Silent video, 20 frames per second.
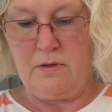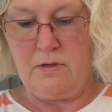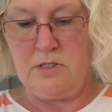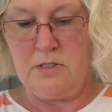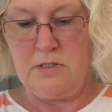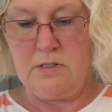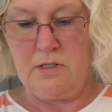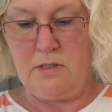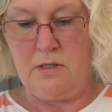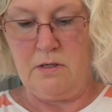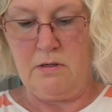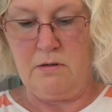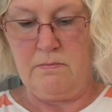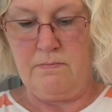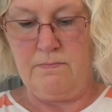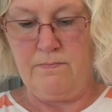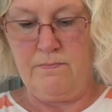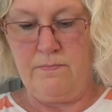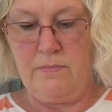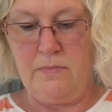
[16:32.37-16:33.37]
Just a little,
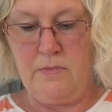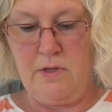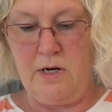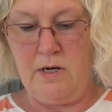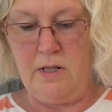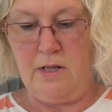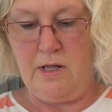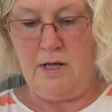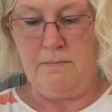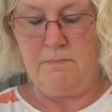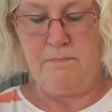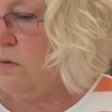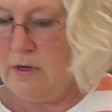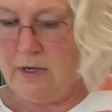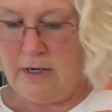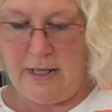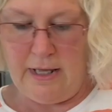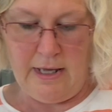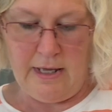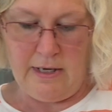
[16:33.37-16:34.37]
not a lot. We're
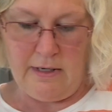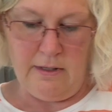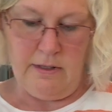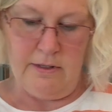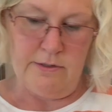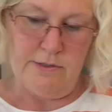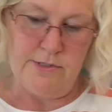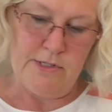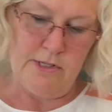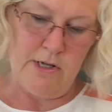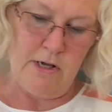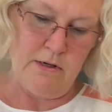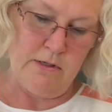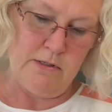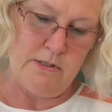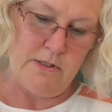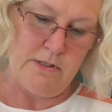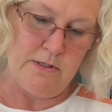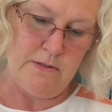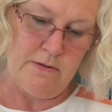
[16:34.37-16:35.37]
going to add a little
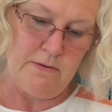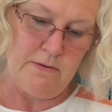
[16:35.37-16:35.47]
salt,